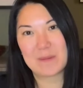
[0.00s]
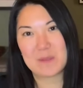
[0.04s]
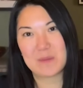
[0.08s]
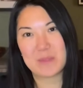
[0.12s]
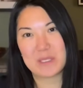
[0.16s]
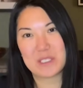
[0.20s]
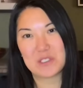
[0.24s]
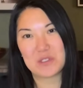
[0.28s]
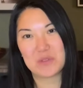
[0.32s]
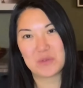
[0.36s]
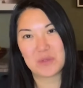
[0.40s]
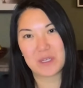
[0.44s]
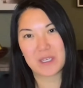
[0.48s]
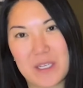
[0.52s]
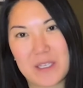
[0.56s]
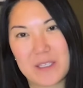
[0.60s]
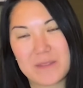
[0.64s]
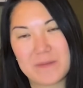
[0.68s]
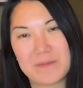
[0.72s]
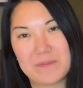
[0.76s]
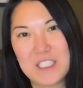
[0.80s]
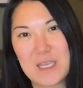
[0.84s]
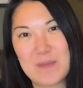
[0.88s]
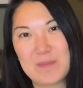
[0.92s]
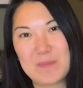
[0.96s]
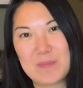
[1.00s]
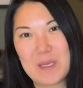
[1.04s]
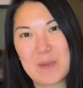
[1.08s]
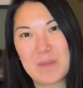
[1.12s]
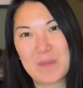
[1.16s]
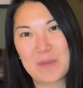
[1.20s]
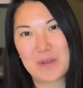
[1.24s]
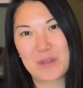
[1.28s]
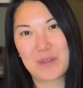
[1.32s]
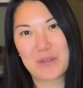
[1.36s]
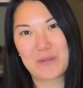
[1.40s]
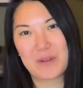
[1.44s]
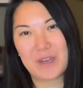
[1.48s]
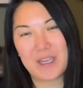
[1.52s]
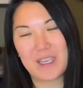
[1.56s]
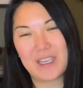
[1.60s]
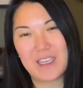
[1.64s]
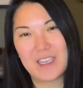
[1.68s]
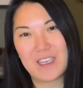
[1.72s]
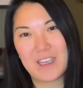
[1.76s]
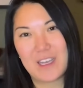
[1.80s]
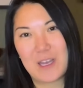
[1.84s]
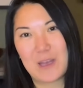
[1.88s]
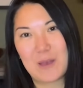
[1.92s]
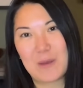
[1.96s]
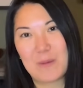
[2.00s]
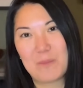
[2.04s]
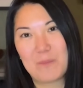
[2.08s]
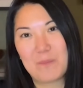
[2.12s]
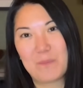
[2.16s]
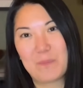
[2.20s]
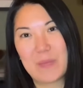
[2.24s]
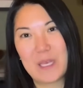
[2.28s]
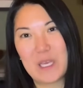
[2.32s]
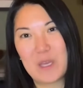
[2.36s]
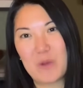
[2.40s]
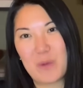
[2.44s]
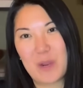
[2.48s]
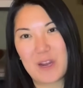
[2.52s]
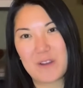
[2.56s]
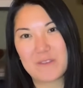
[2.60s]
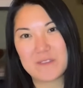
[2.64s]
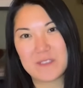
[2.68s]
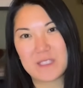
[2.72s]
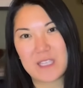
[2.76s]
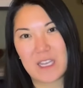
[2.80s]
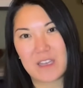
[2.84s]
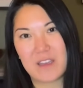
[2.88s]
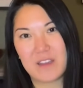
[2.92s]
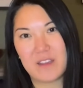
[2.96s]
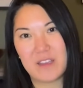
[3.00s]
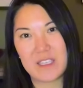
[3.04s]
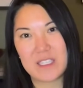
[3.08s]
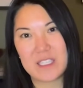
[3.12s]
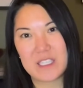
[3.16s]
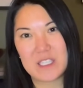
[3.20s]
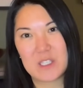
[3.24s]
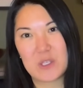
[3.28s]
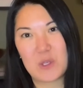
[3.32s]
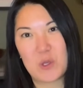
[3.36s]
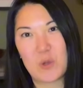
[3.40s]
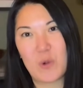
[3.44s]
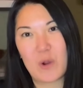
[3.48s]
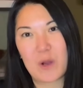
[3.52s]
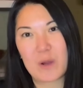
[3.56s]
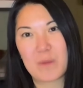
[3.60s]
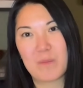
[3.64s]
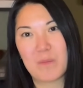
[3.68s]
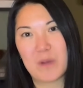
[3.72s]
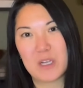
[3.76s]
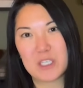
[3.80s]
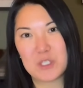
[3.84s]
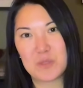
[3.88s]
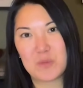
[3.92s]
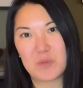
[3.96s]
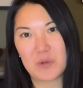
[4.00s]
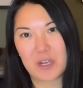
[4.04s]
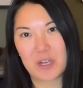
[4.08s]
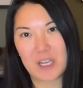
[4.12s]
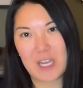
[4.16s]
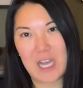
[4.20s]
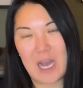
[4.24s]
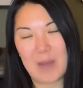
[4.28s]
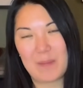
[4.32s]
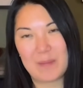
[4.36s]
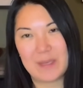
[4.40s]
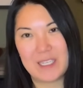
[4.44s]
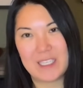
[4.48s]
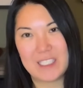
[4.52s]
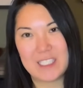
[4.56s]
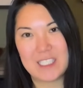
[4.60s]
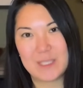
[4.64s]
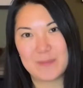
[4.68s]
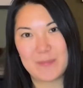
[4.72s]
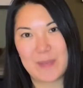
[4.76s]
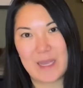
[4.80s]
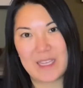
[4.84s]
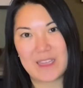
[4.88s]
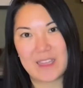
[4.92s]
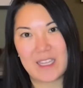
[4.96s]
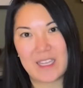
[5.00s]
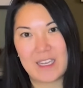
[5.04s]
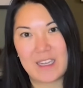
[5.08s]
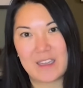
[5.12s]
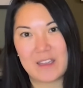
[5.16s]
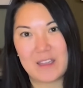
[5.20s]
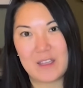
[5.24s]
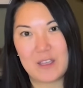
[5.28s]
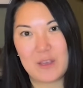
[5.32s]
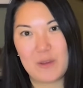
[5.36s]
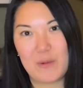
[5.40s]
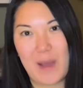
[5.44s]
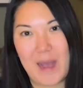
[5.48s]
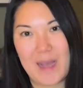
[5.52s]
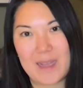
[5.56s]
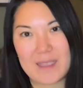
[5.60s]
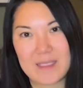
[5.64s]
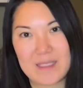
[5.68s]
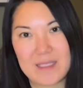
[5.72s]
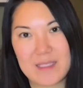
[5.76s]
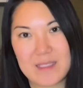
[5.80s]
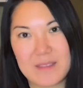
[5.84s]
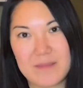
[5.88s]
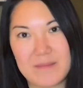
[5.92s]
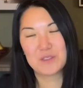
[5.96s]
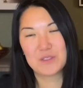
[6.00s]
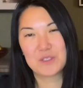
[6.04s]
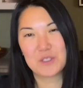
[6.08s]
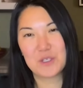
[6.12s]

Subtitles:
be sure. Tip number 3, be aware of cyclists, who are much more common in Spain than in the US.